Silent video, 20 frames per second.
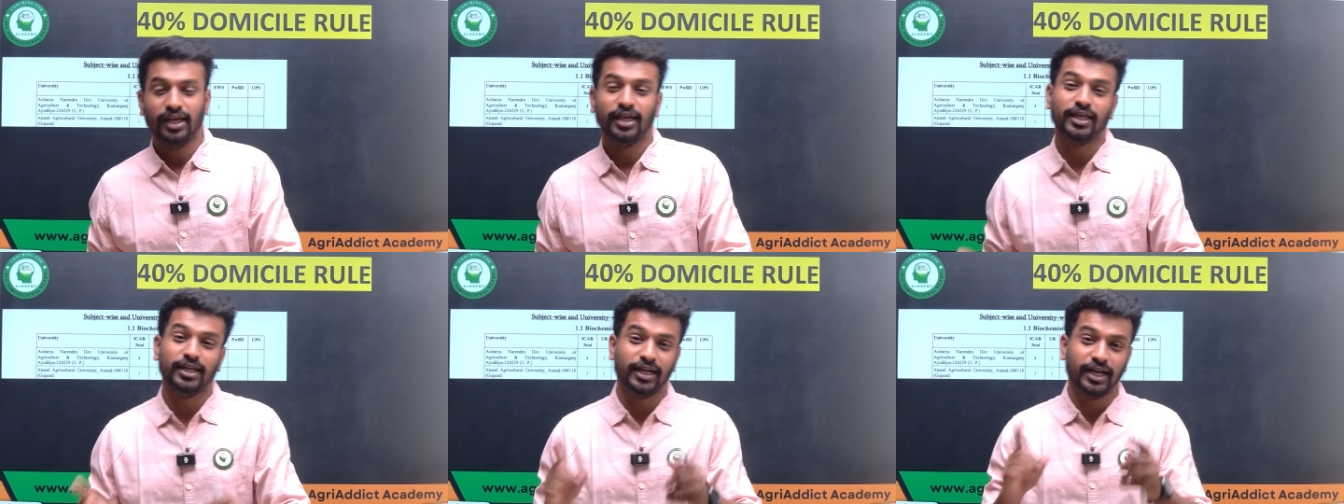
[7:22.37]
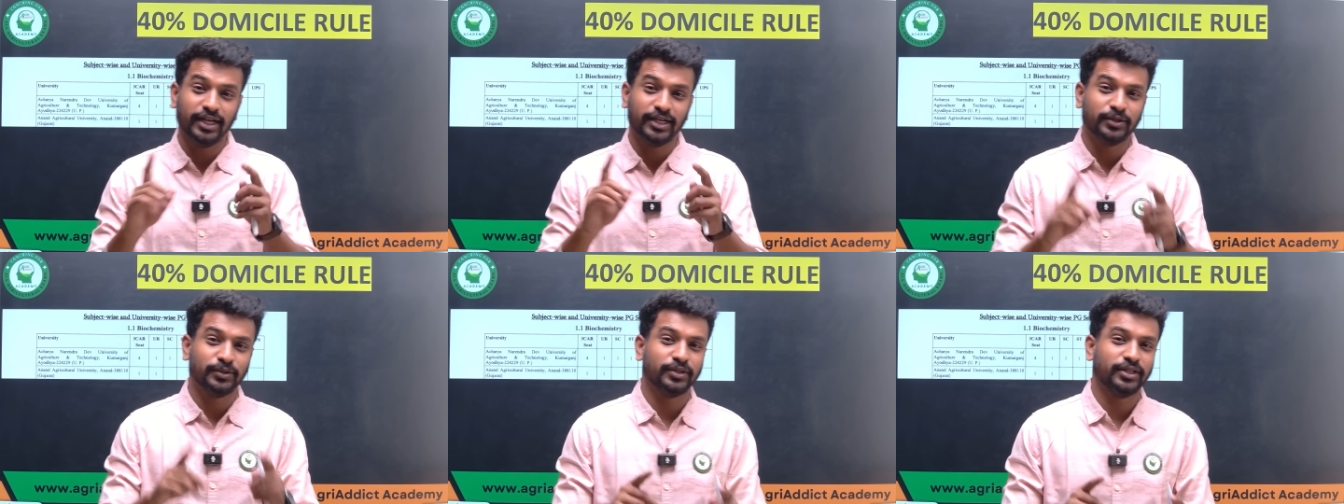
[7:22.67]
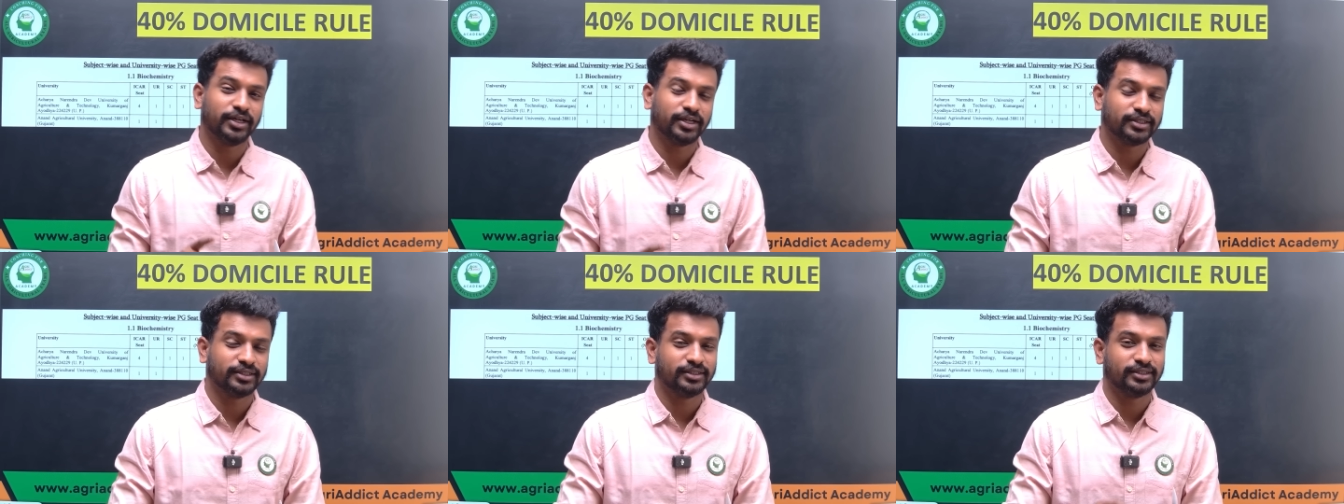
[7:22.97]
related to
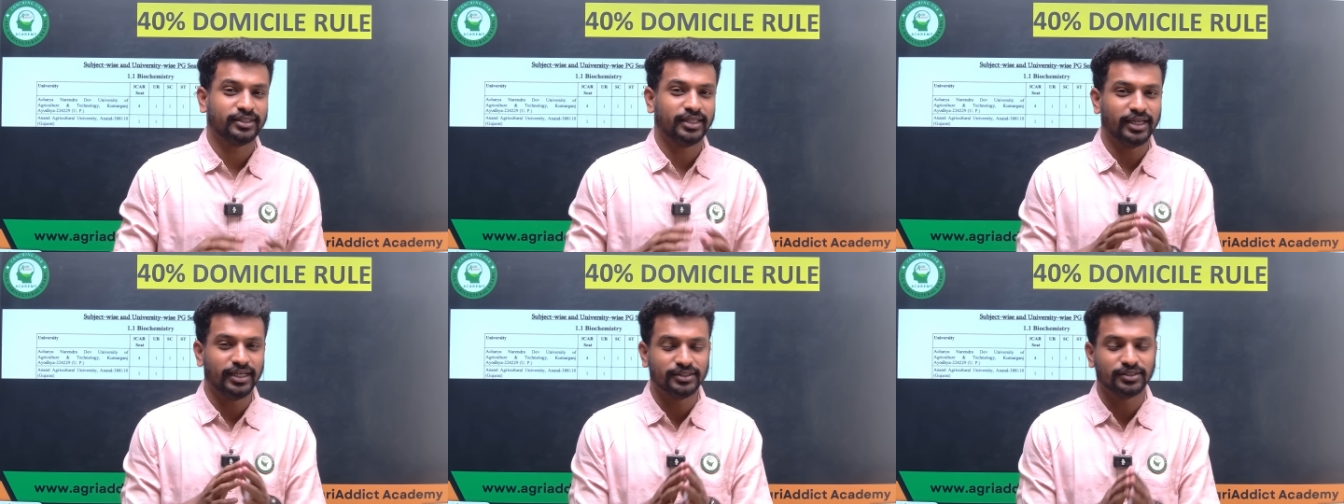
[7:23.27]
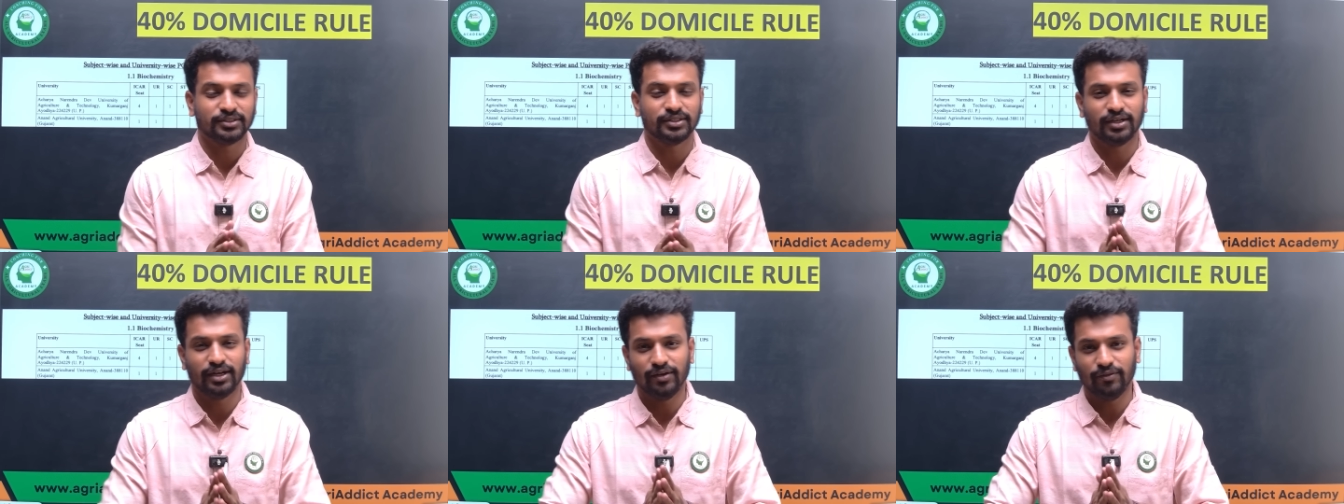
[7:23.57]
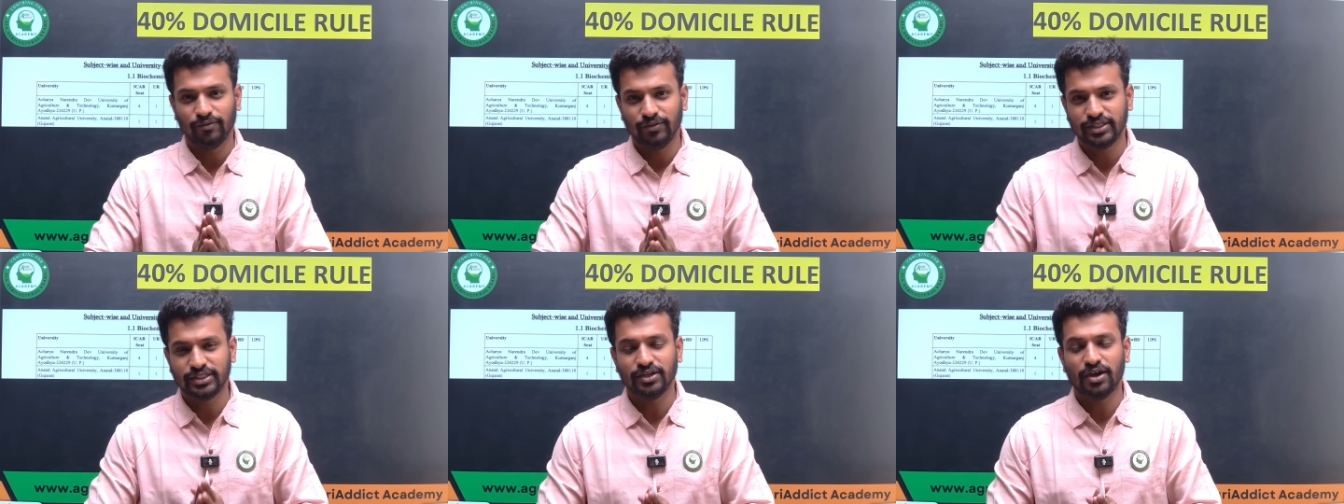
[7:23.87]
the things
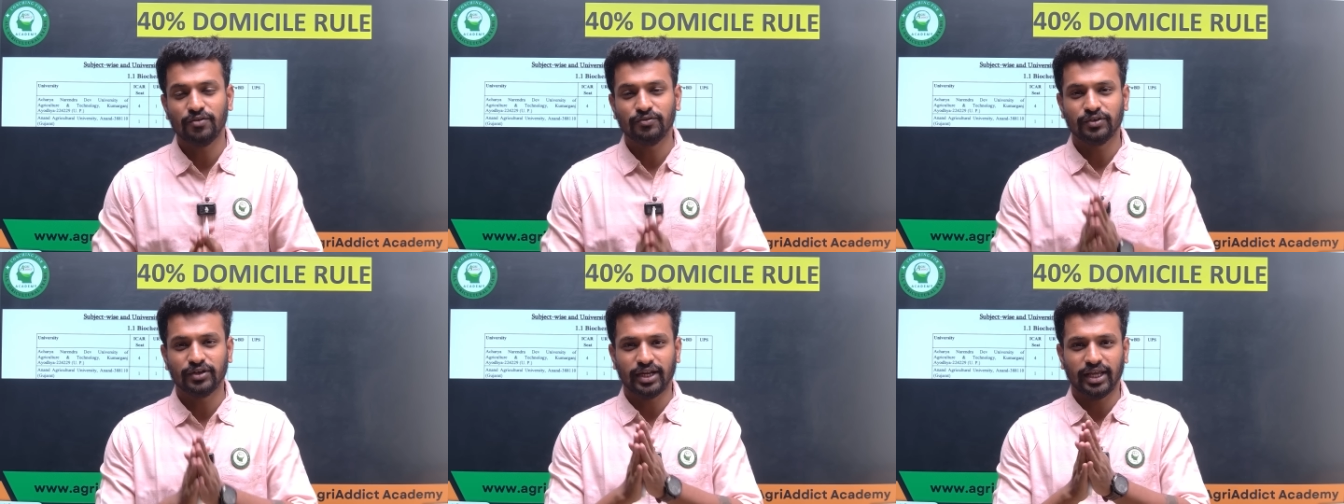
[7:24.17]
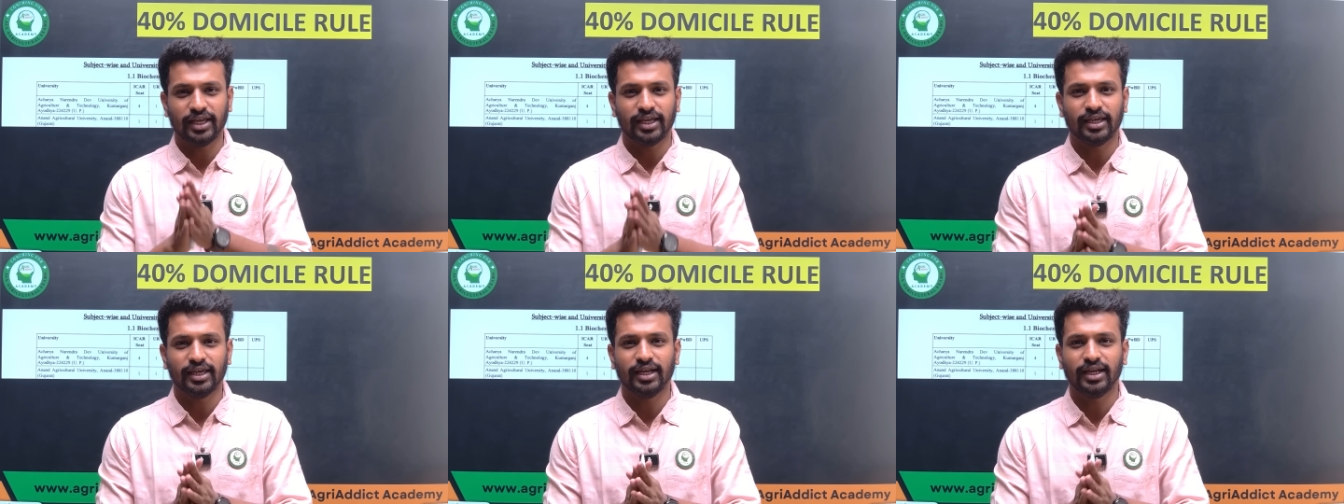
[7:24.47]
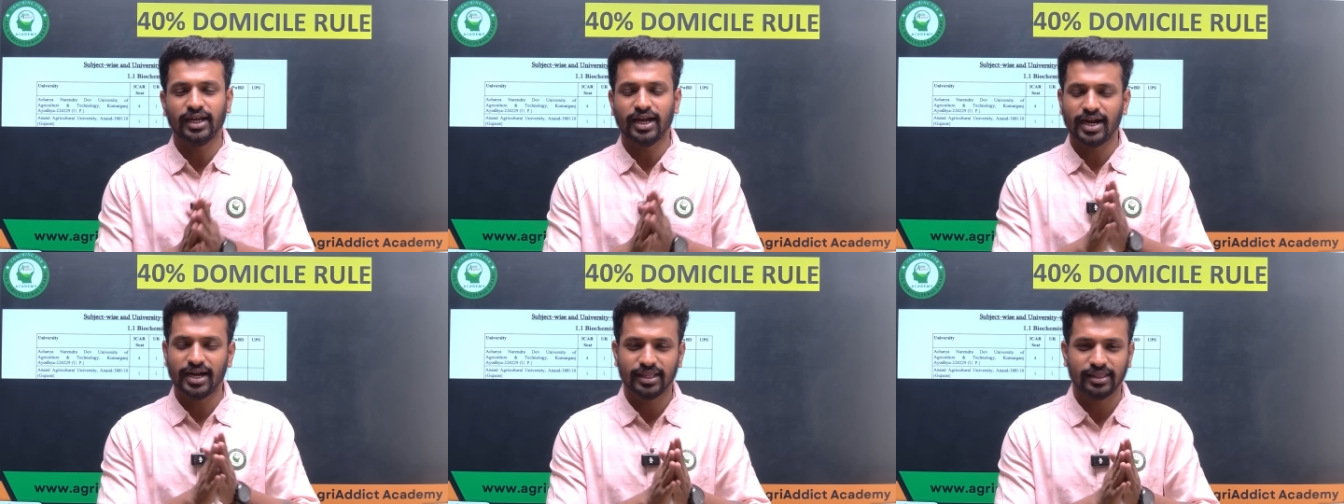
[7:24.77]
which you have to take care
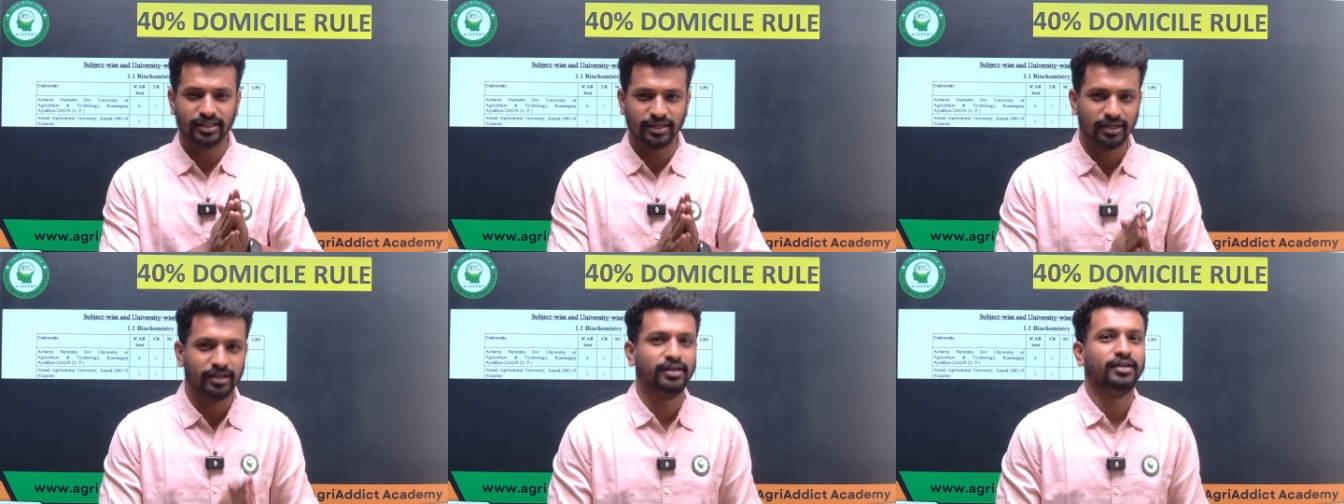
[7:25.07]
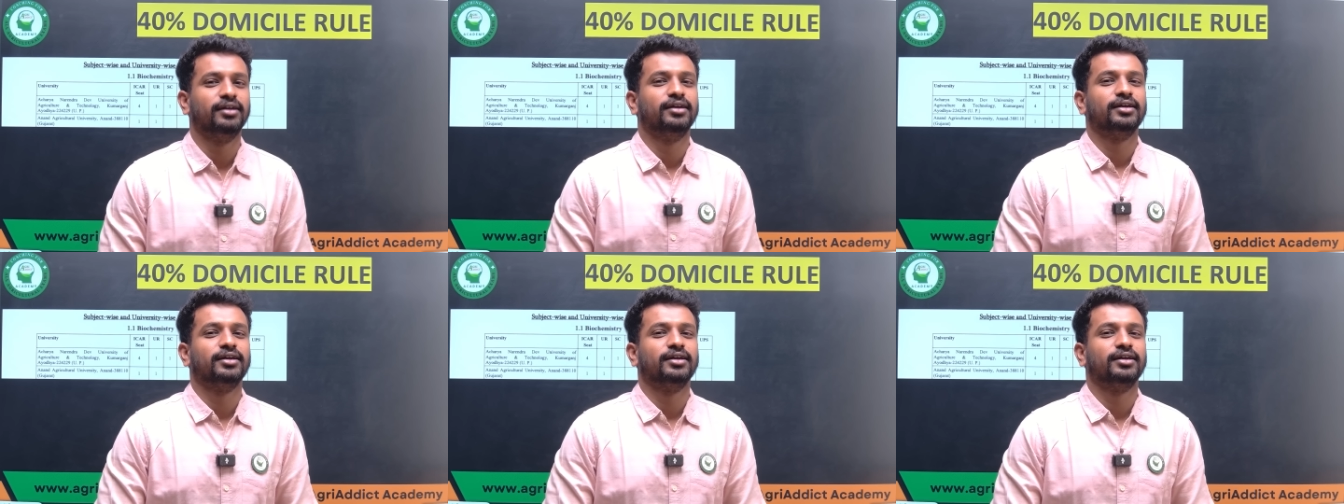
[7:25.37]
regarding the